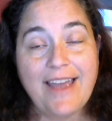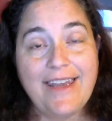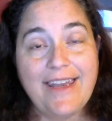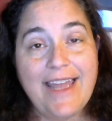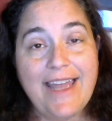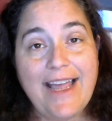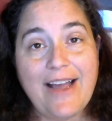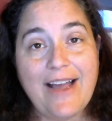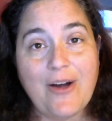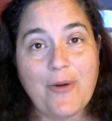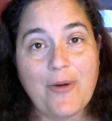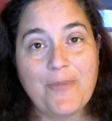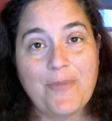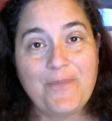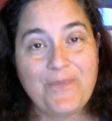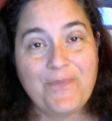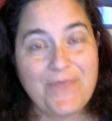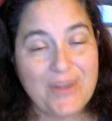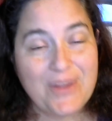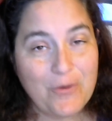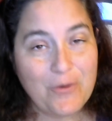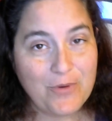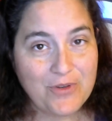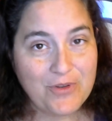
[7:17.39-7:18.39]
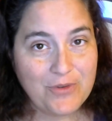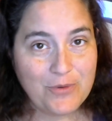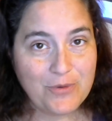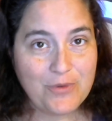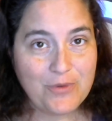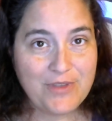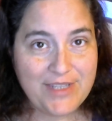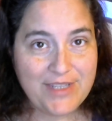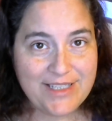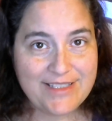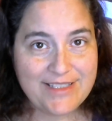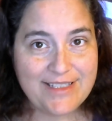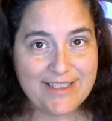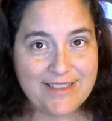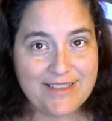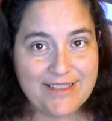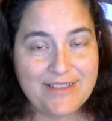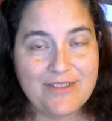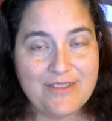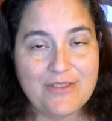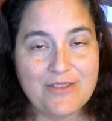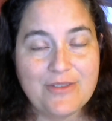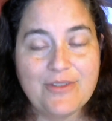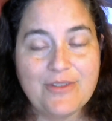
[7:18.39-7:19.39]
Now, one of the cool things they
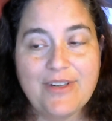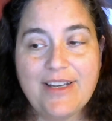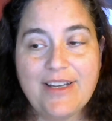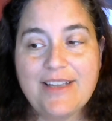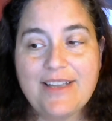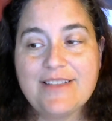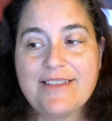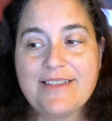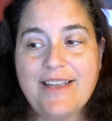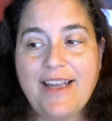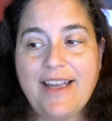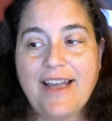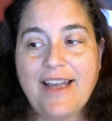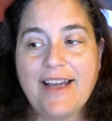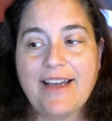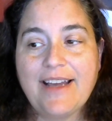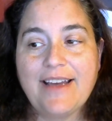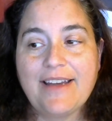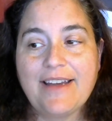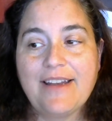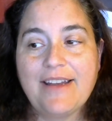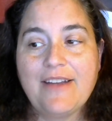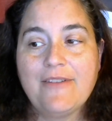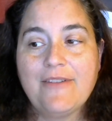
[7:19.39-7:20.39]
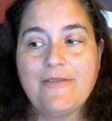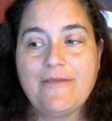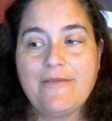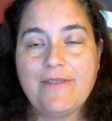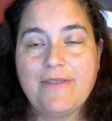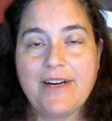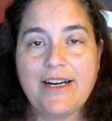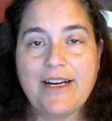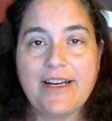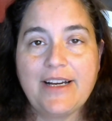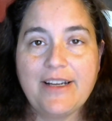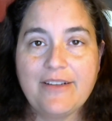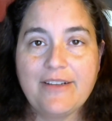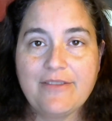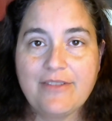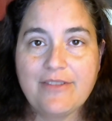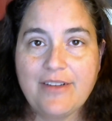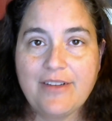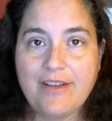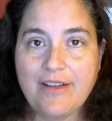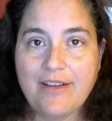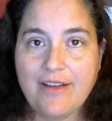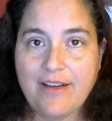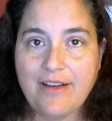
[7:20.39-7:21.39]
did do is they had 5
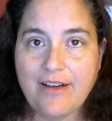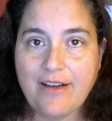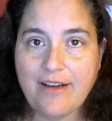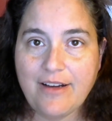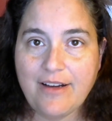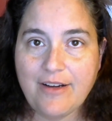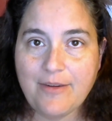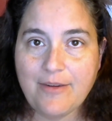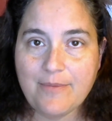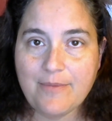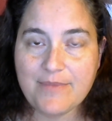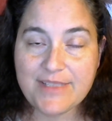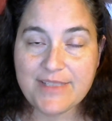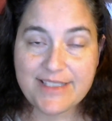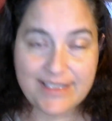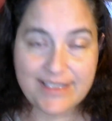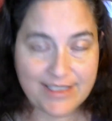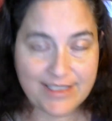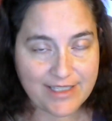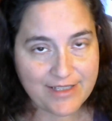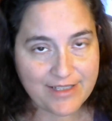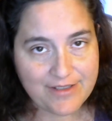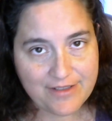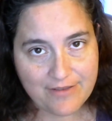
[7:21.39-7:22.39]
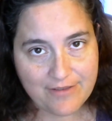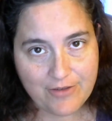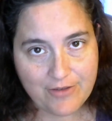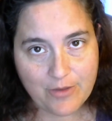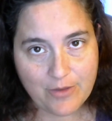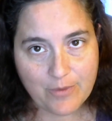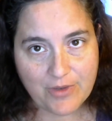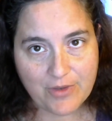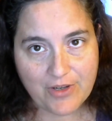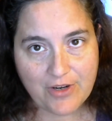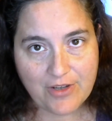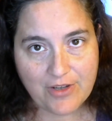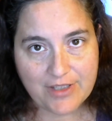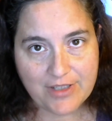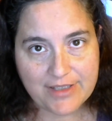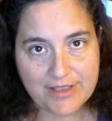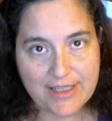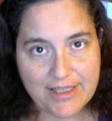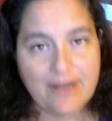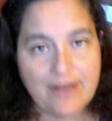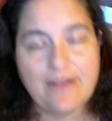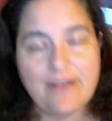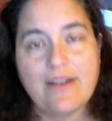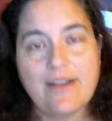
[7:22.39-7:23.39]
cities, if you want to call it
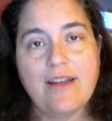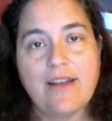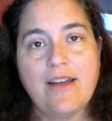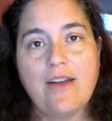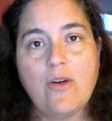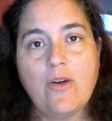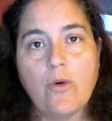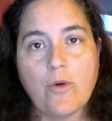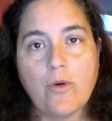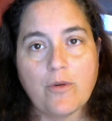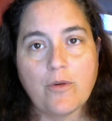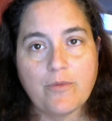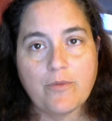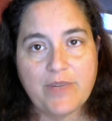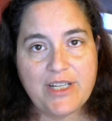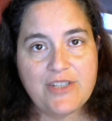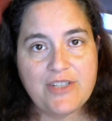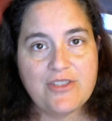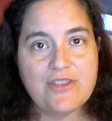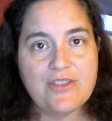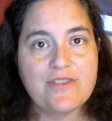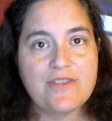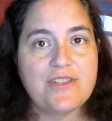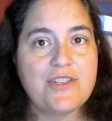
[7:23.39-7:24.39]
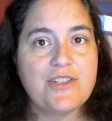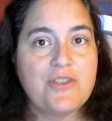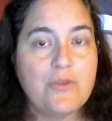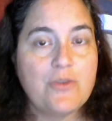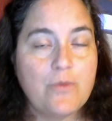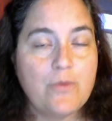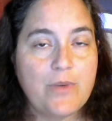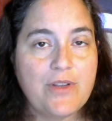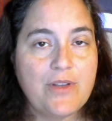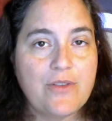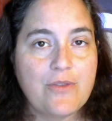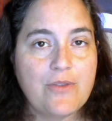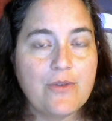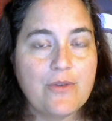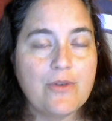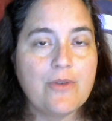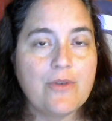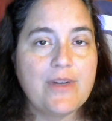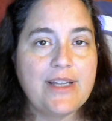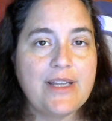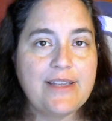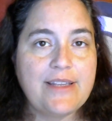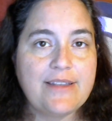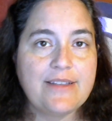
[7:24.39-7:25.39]
that, or regions that you went
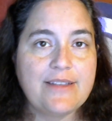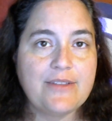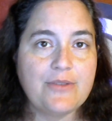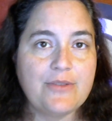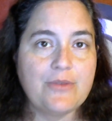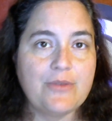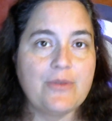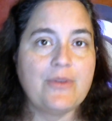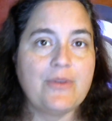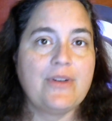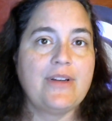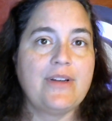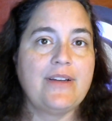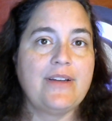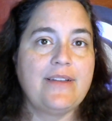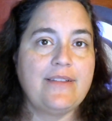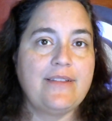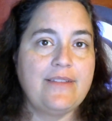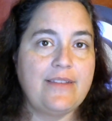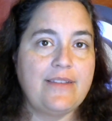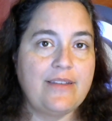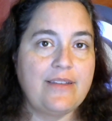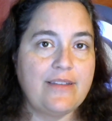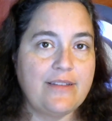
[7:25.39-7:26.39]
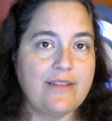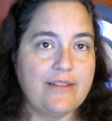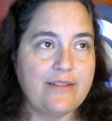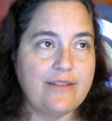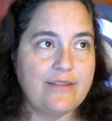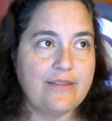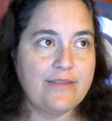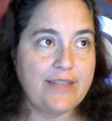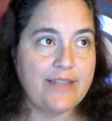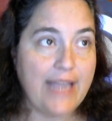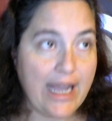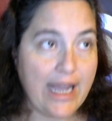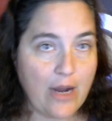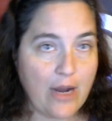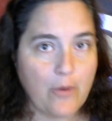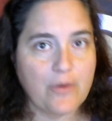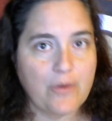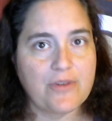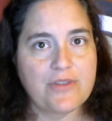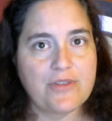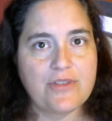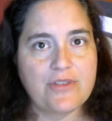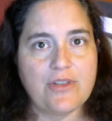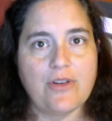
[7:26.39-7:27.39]
through into the
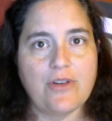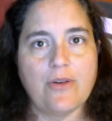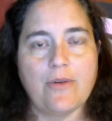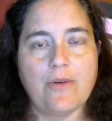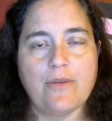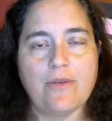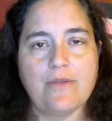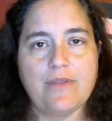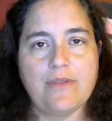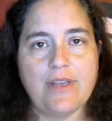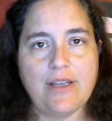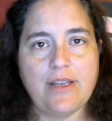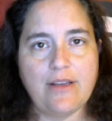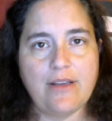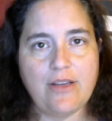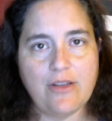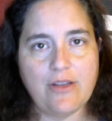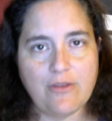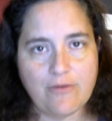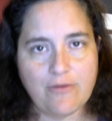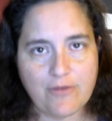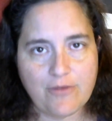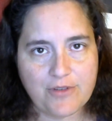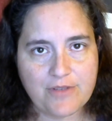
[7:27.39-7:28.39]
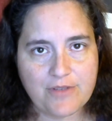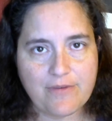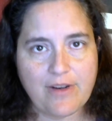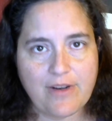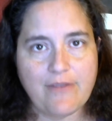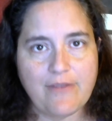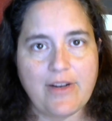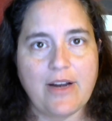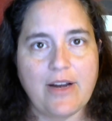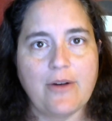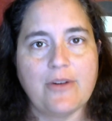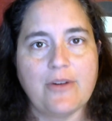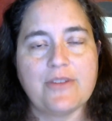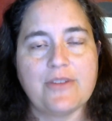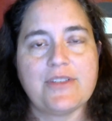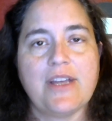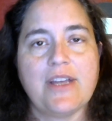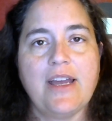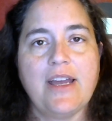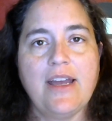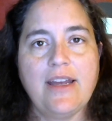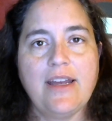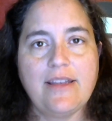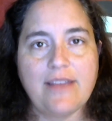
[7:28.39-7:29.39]
hours. So you had the first 5 hours,
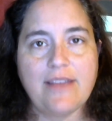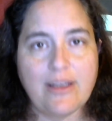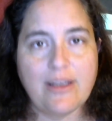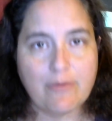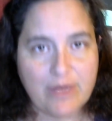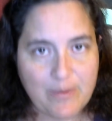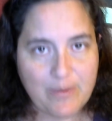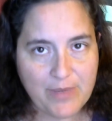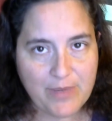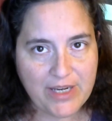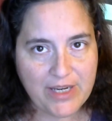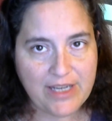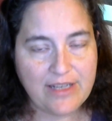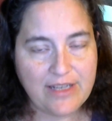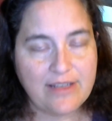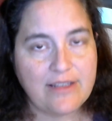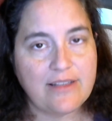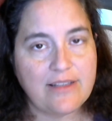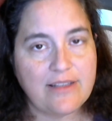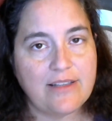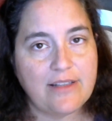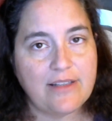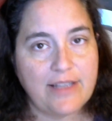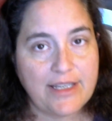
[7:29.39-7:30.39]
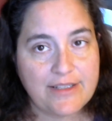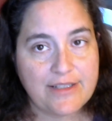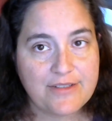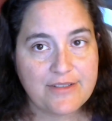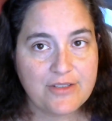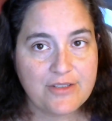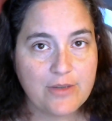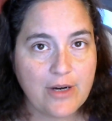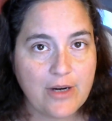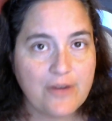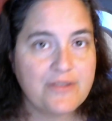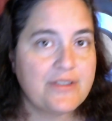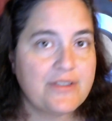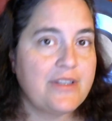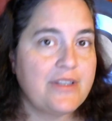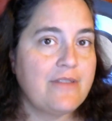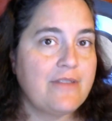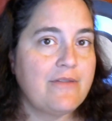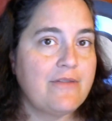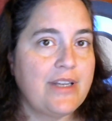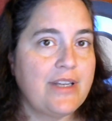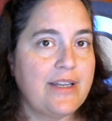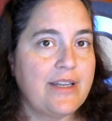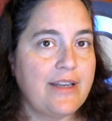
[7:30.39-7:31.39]
they repeated, and then the last 2 hours of the
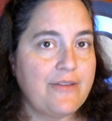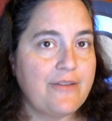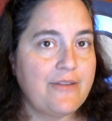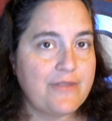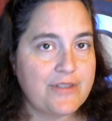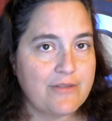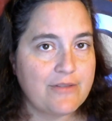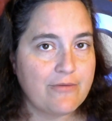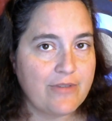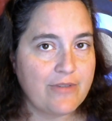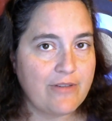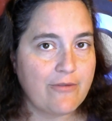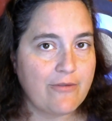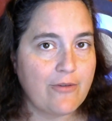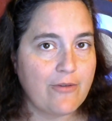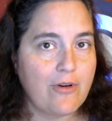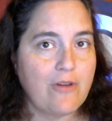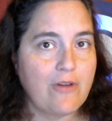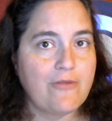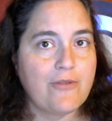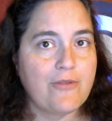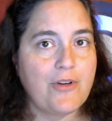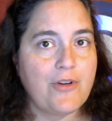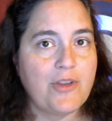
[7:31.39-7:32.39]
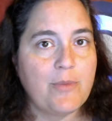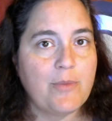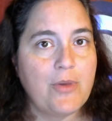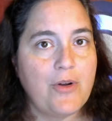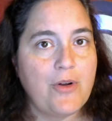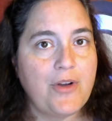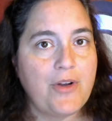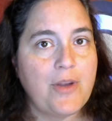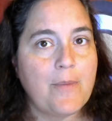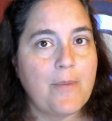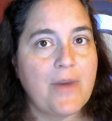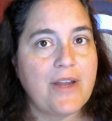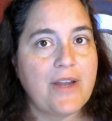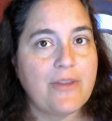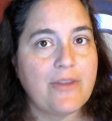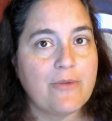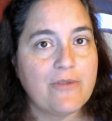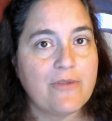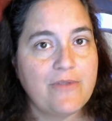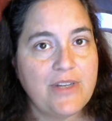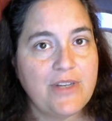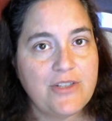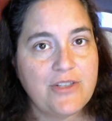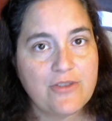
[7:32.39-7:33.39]
event, it was a free-for-all for all the Pokemon that
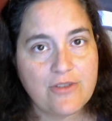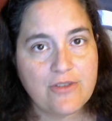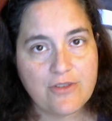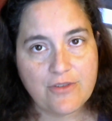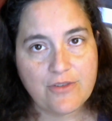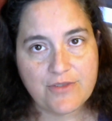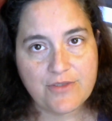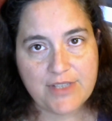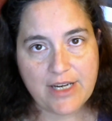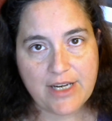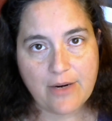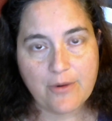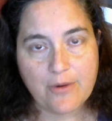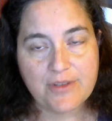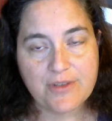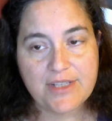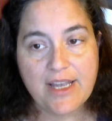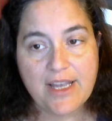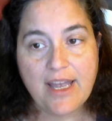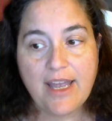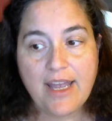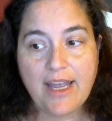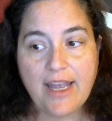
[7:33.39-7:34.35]
were featured in those hours.